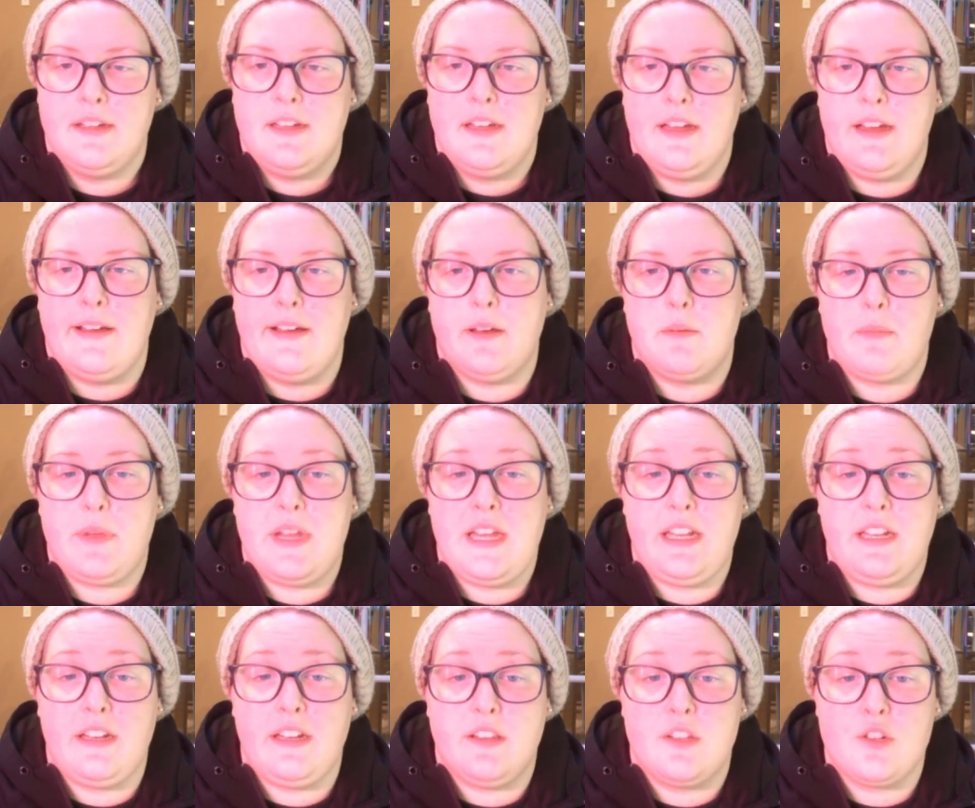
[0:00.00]

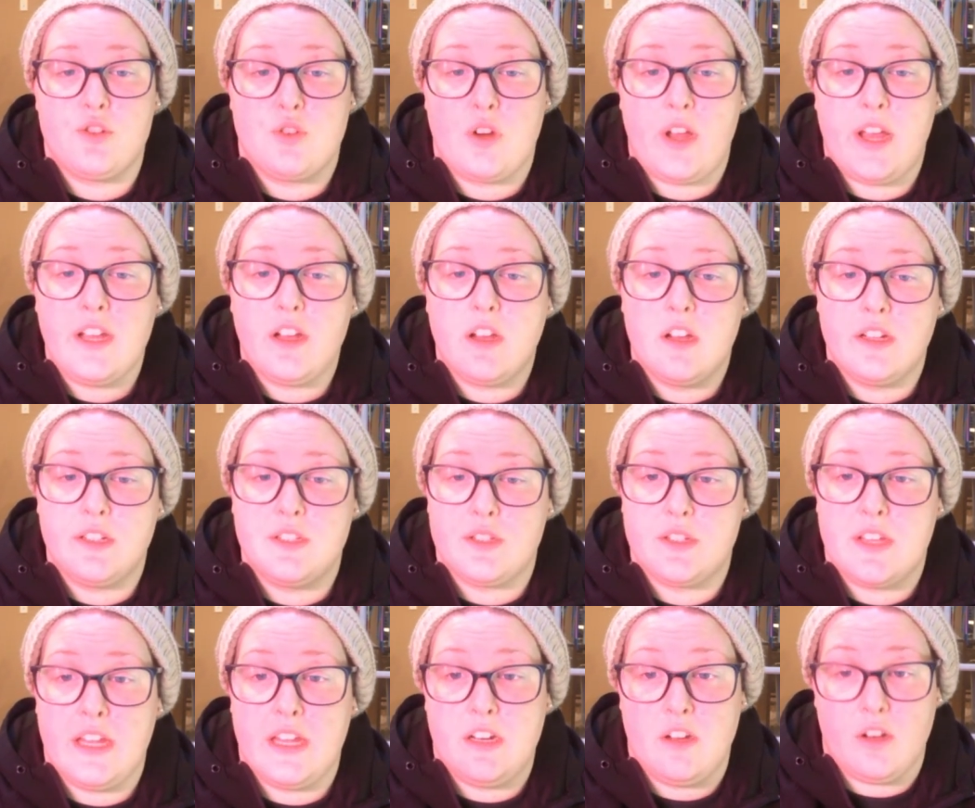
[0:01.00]
And the
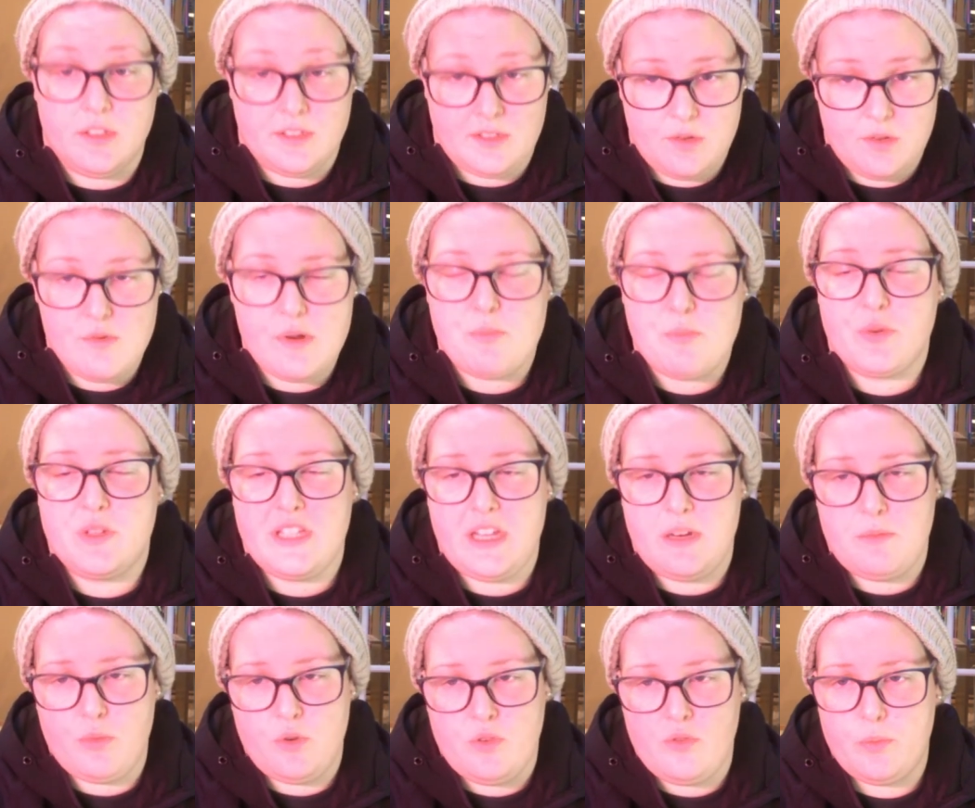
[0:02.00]
trigons can also
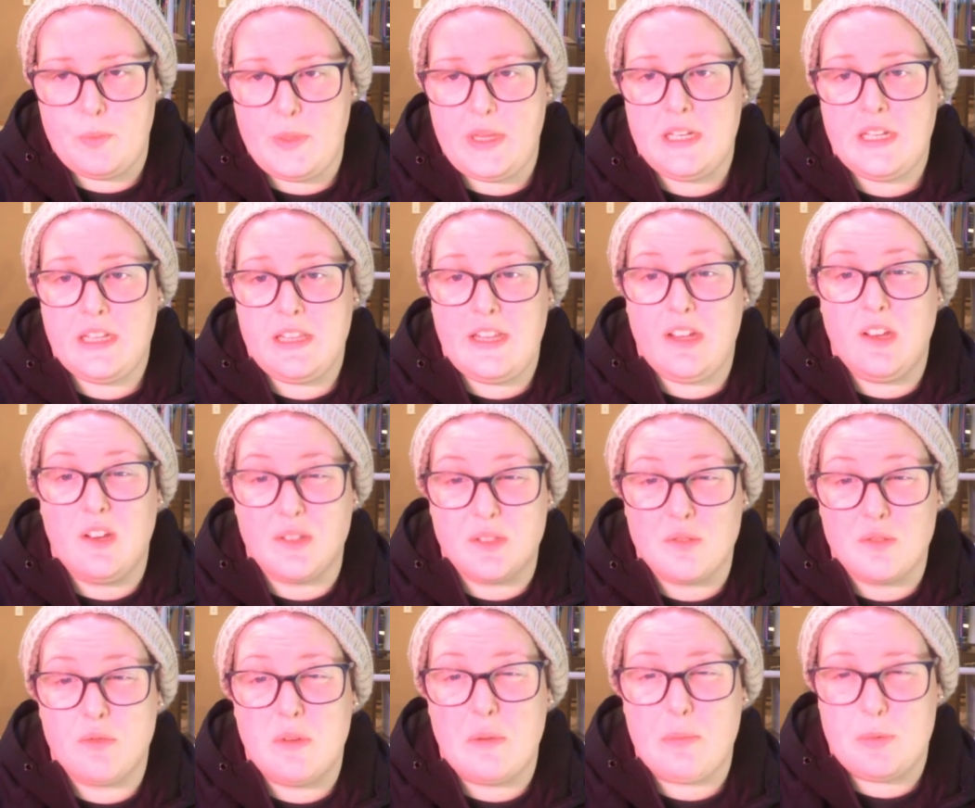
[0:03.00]
represent movement, and they
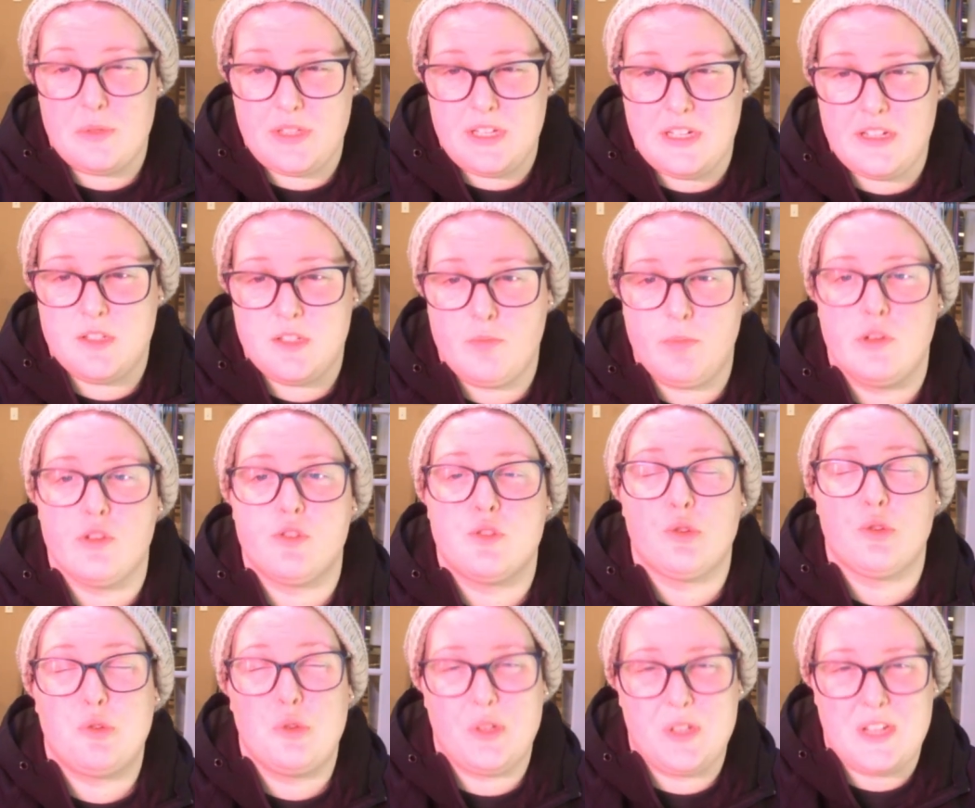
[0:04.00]
also represent a
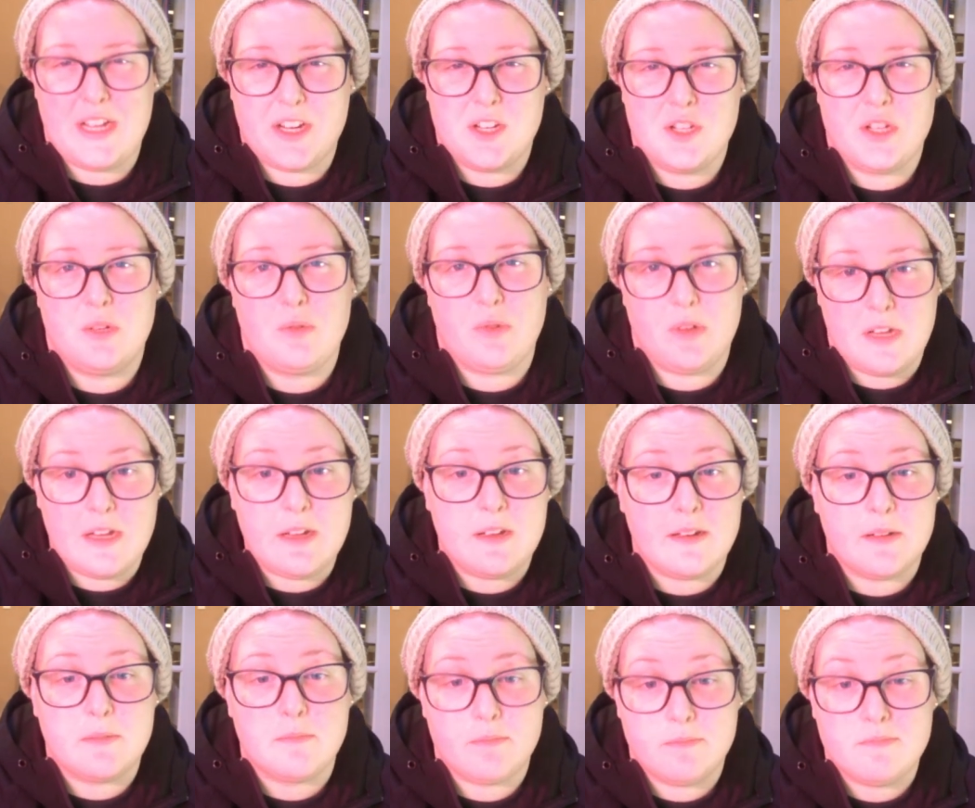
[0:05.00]
spiritual connection,
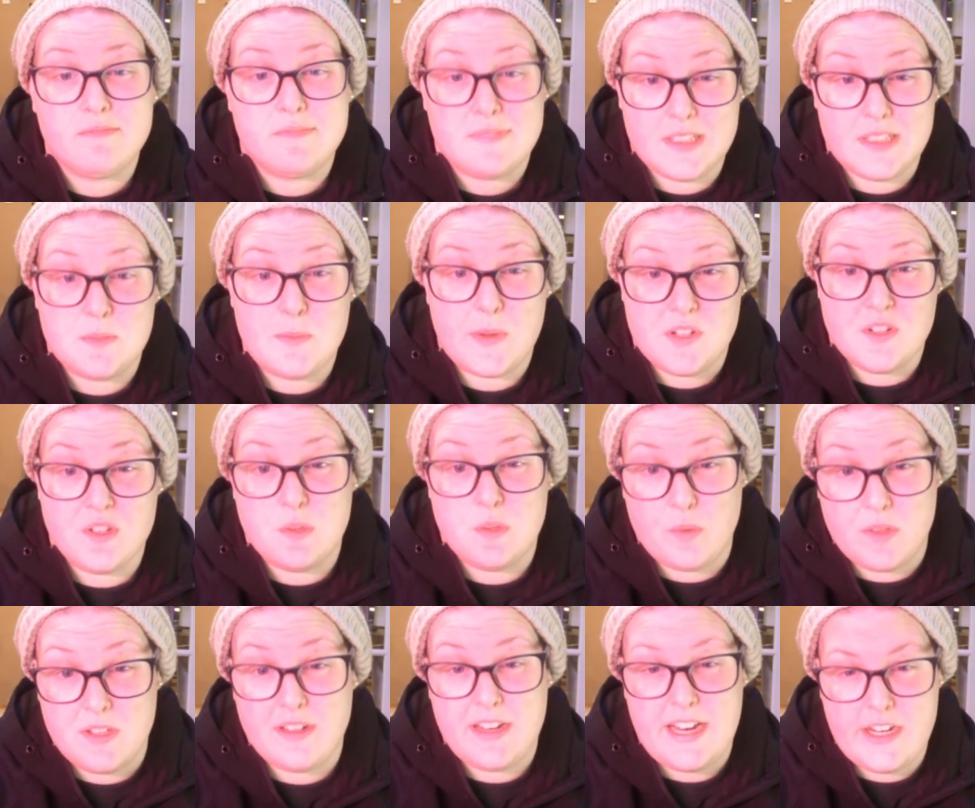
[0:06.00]

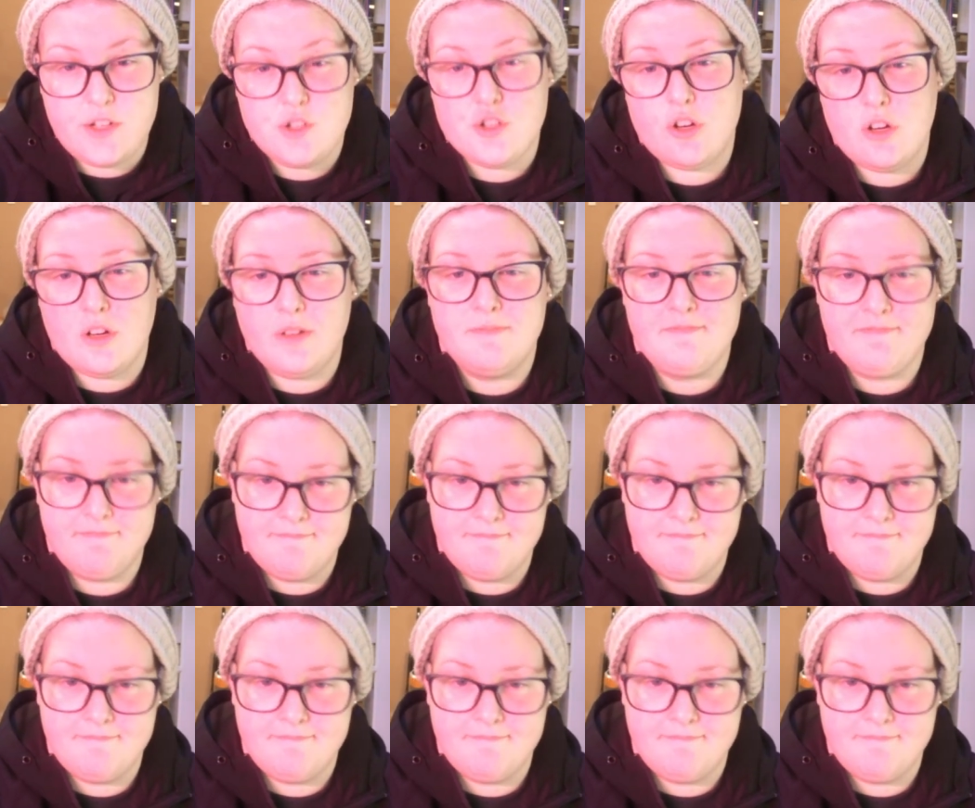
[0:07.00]
especially with nature.